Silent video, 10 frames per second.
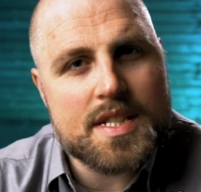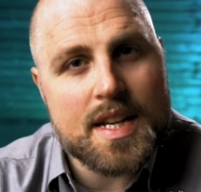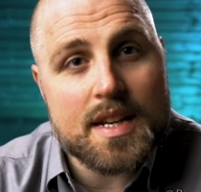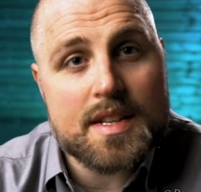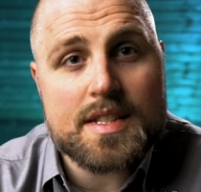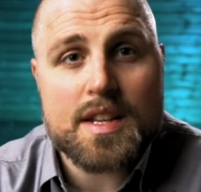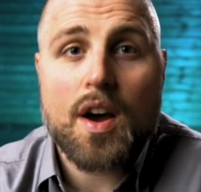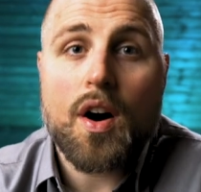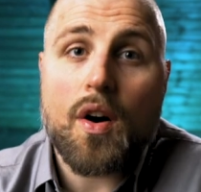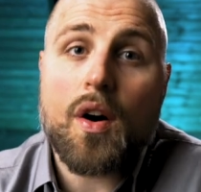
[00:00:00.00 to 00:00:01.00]
sickness
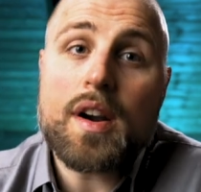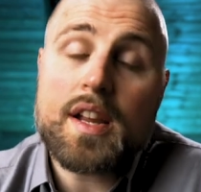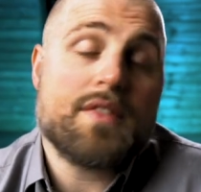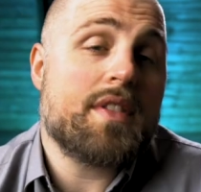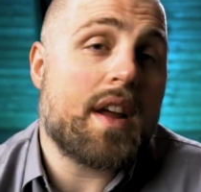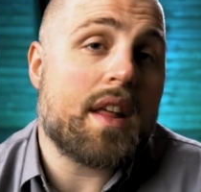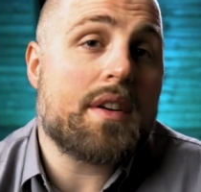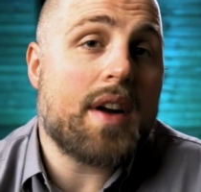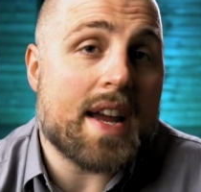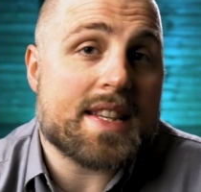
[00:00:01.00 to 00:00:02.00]
or even
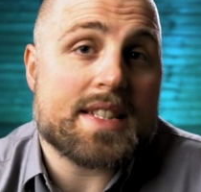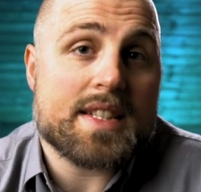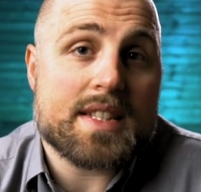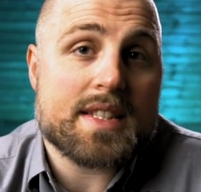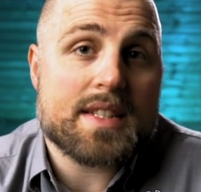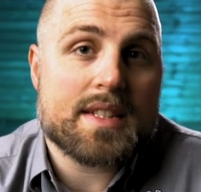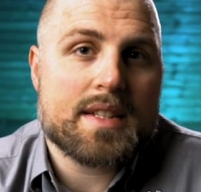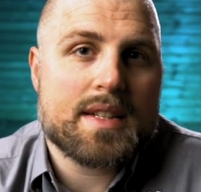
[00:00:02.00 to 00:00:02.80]
other accidents.